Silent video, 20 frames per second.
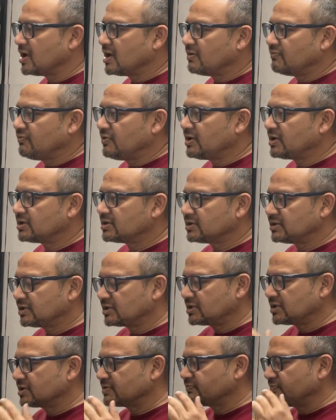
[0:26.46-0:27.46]
We
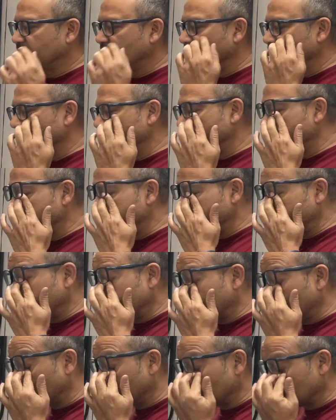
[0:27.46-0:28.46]
are in the unit
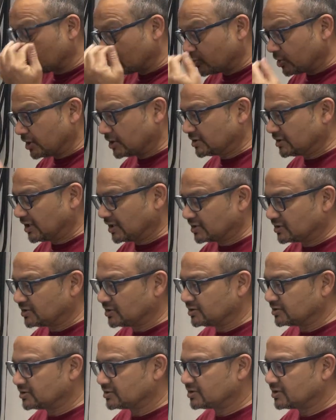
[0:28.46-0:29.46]
called conic
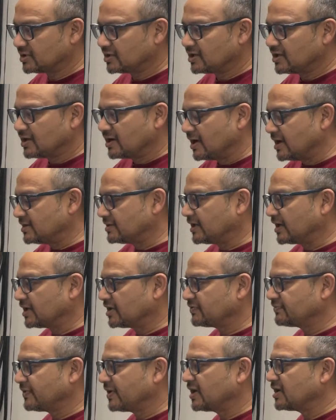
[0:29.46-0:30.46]
sections, and that
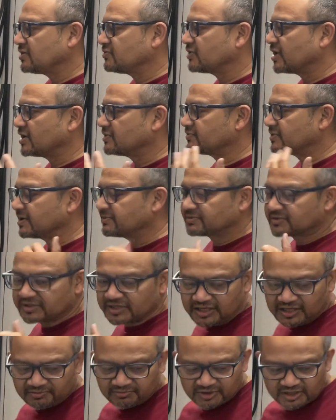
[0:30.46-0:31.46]
is where you guys would have
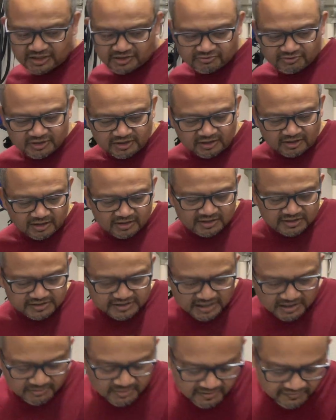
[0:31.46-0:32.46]
seen me doing all the
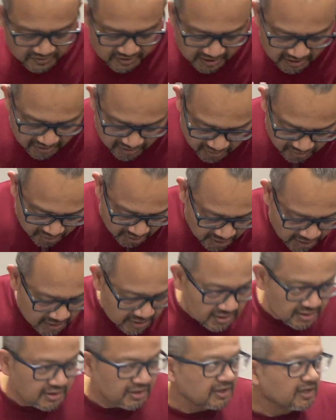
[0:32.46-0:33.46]
drama with a cone.
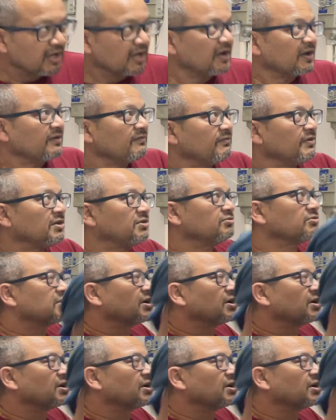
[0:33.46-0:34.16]
We took